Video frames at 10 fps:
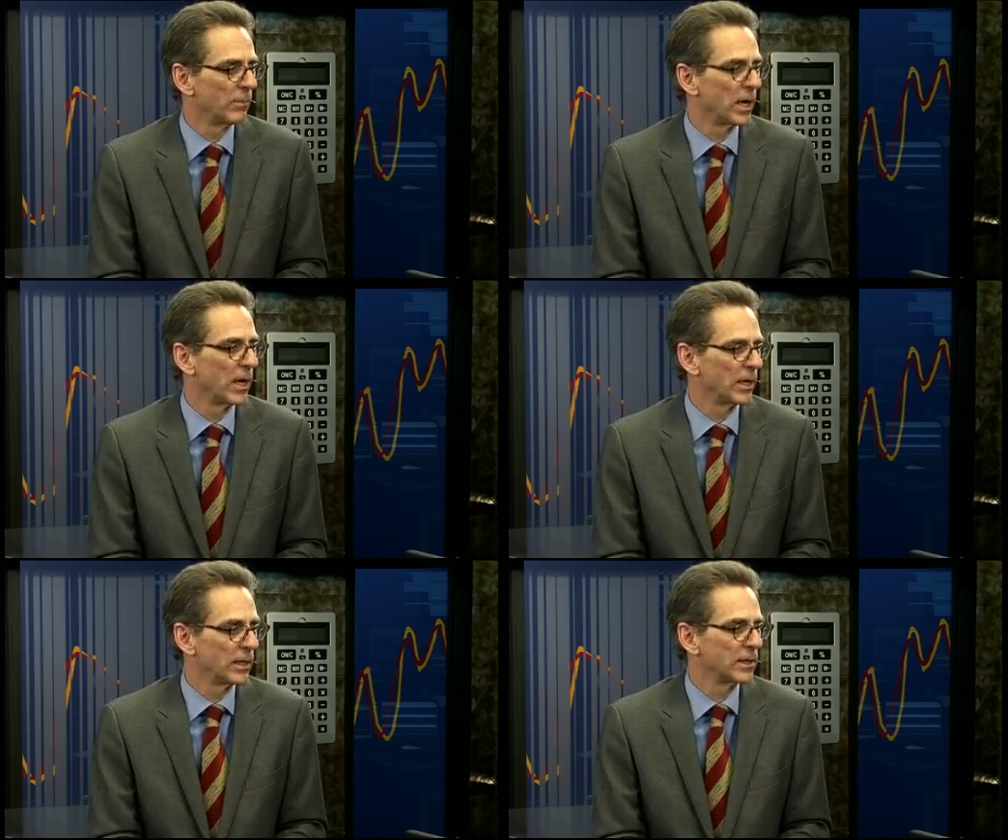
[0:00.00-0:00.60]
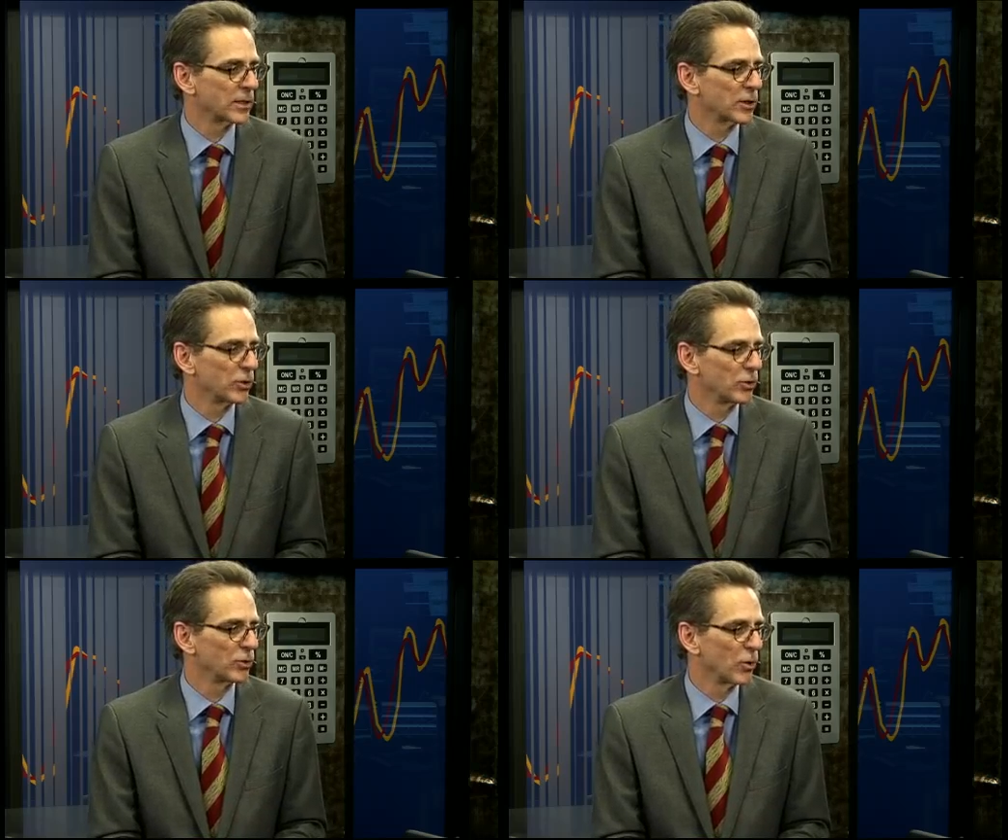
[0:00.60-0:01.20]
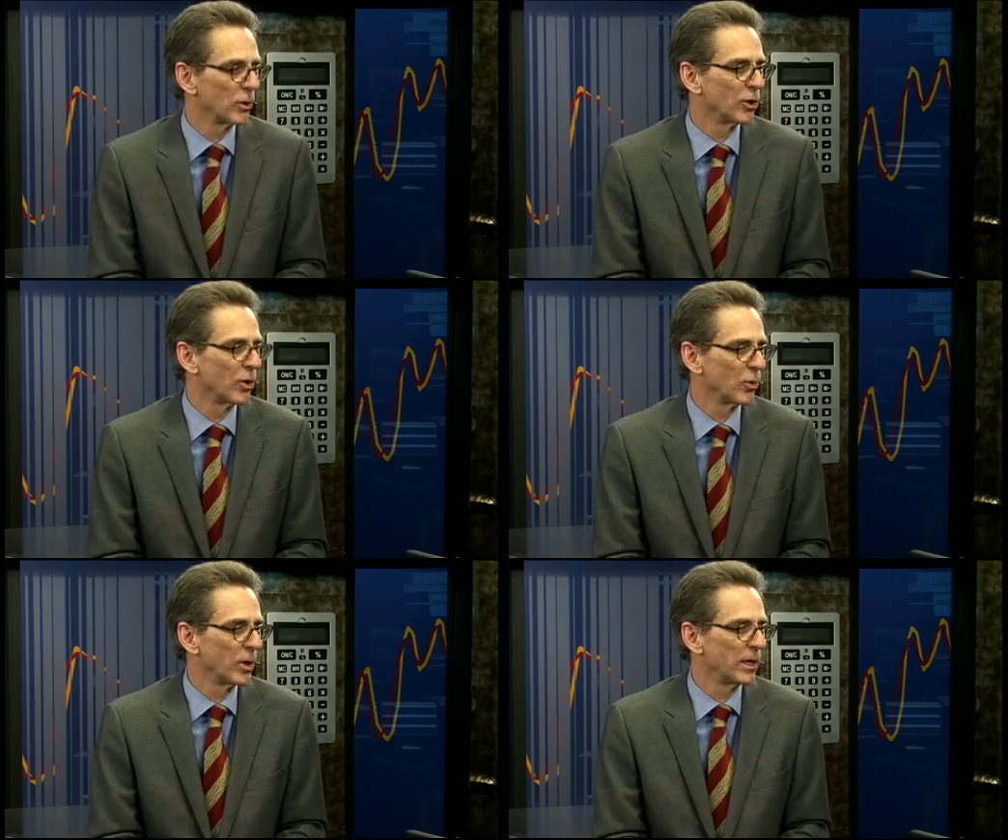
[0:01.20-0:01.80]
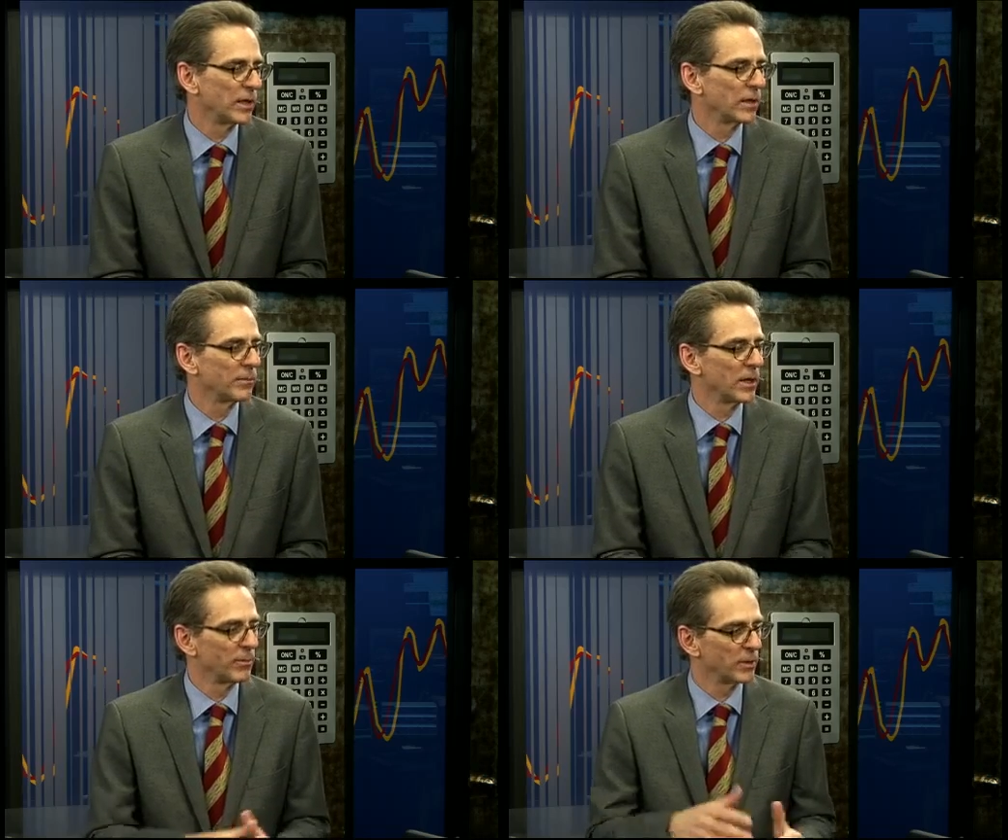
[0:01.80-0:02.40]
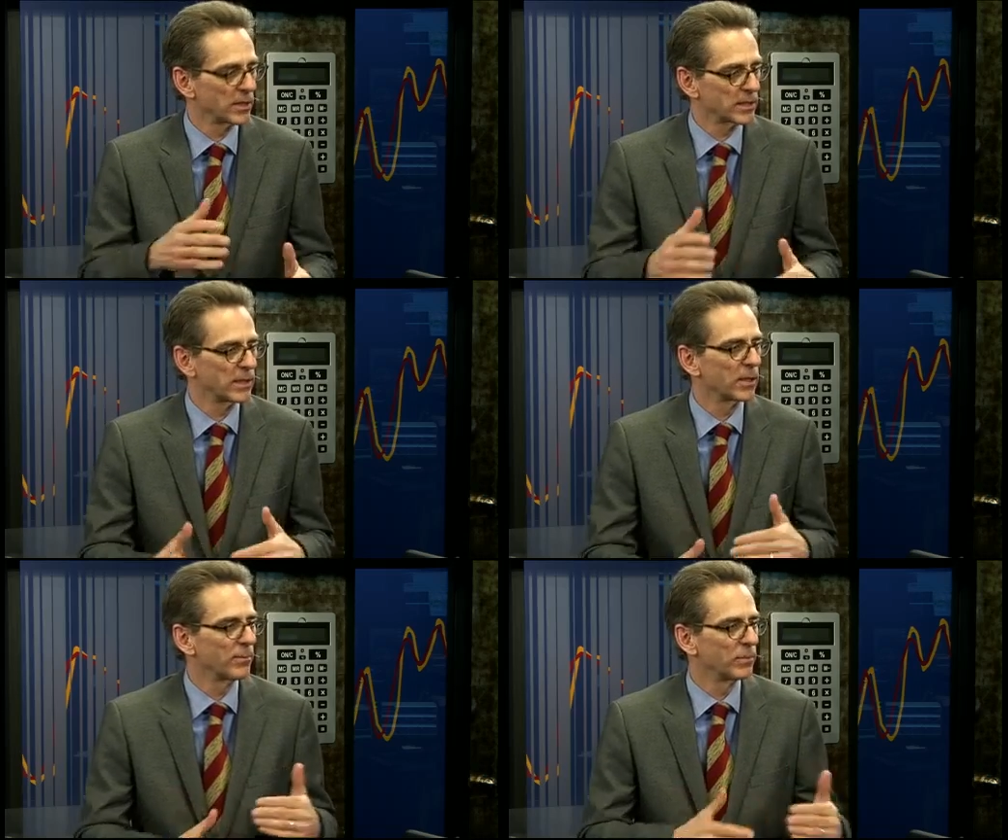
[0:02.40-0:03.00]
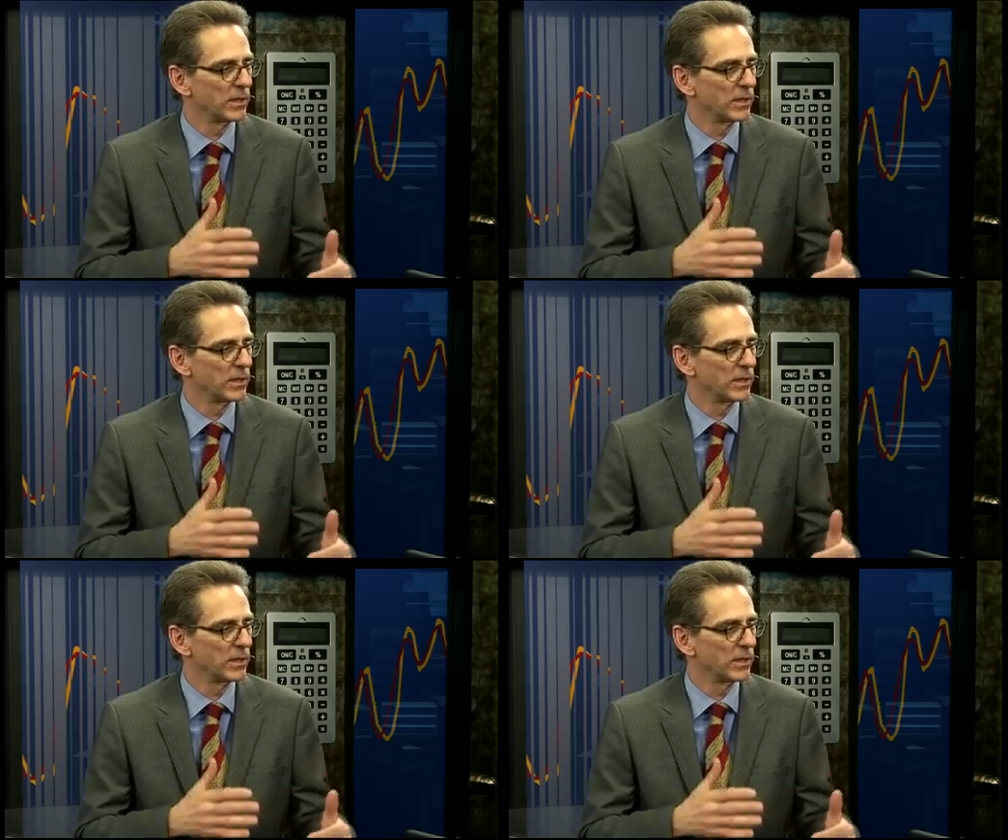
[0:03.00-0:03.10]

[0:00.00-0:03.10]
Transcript: but it's going to go a long way helping us set up